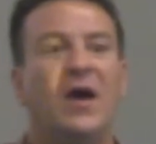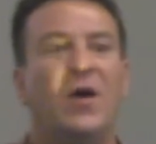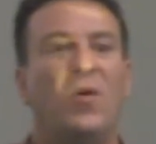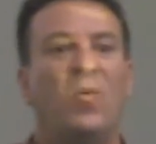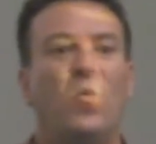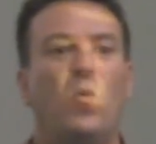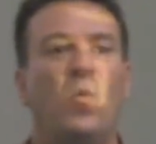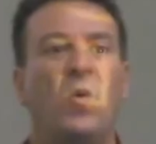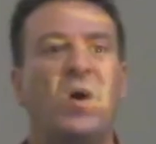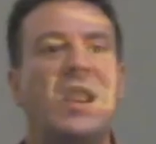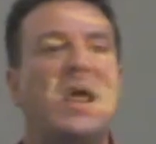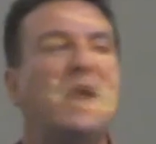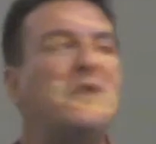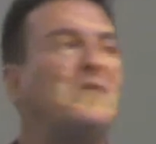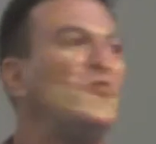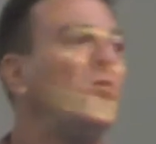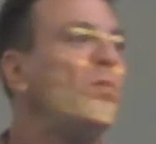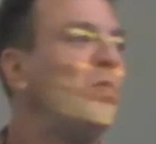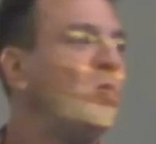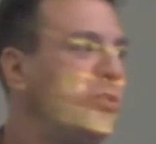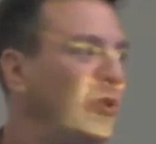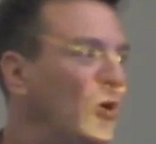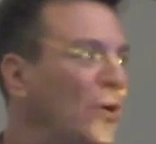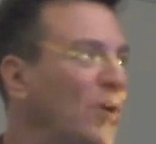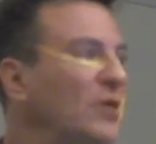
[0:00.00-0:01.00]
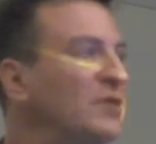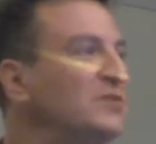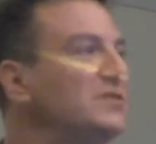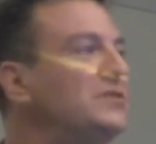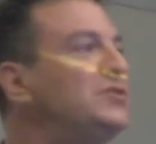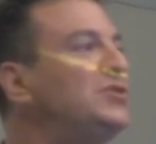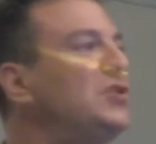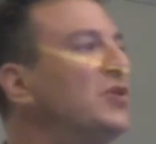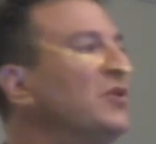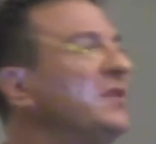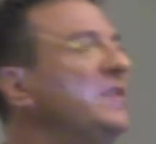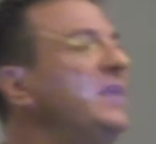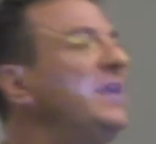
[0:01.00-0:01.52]
What I learned
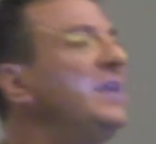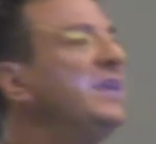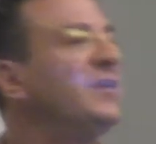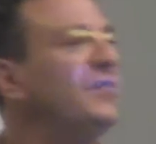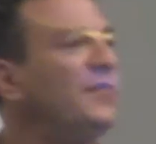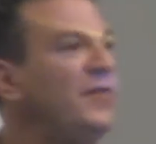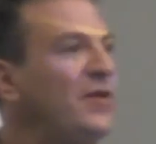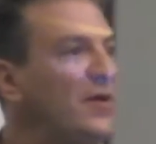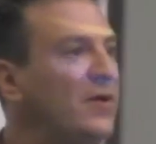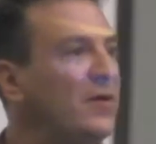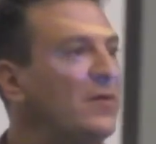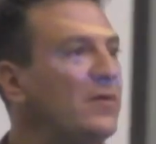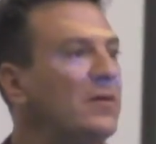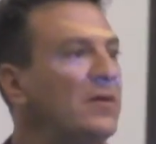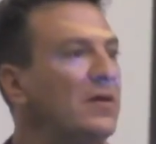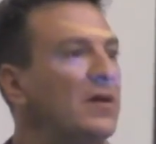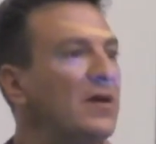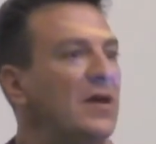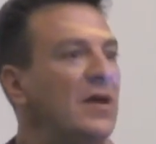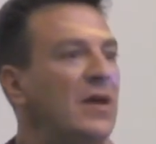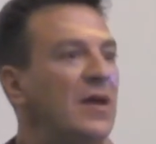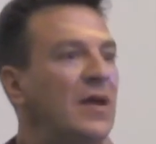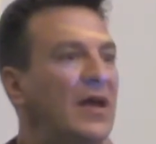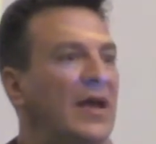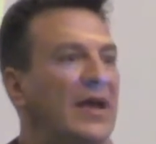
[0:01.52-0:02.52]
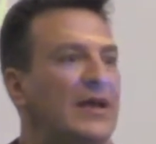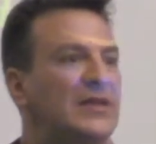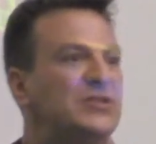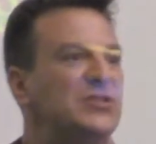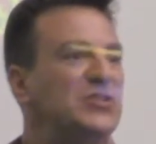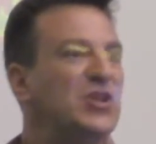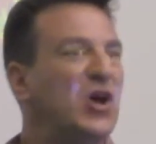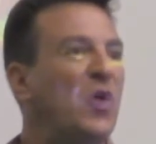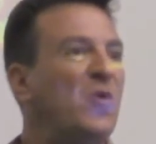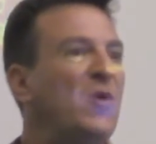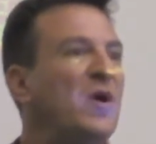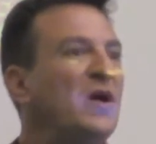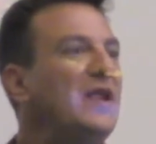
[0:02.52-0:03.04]
during the interview is
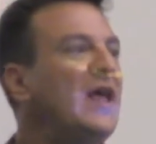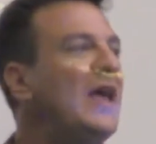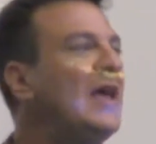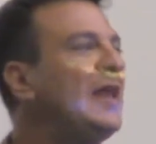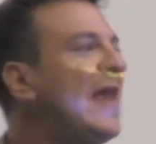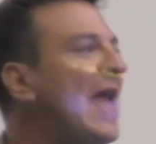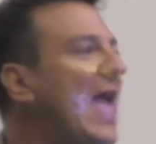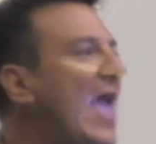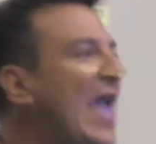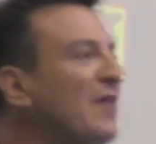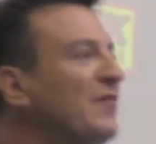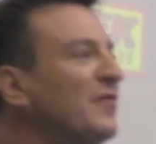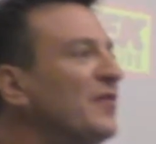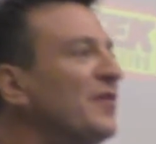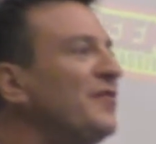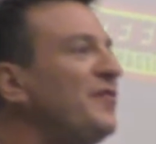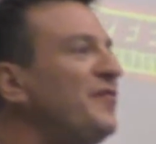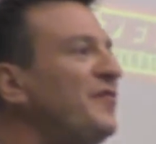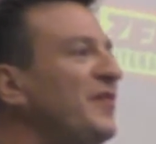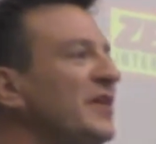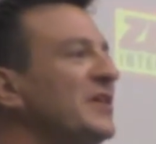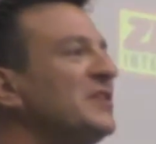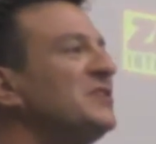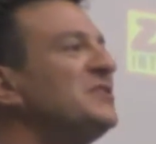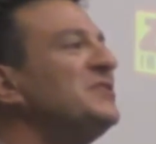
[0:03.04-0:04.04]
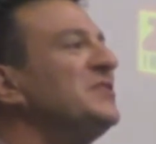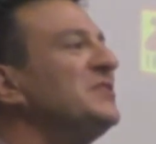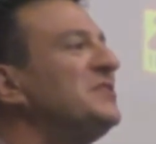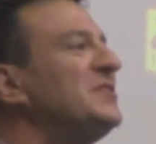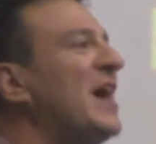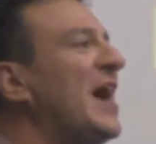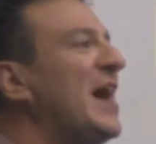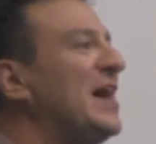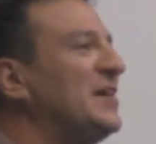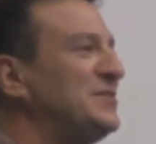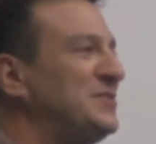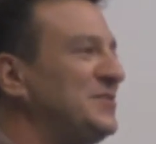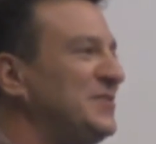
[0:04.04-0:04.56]
no one had ever finished the
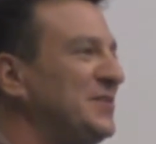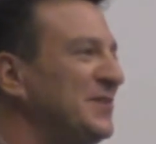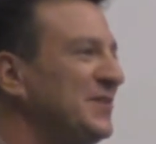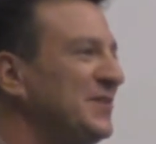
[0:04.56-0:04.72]
test.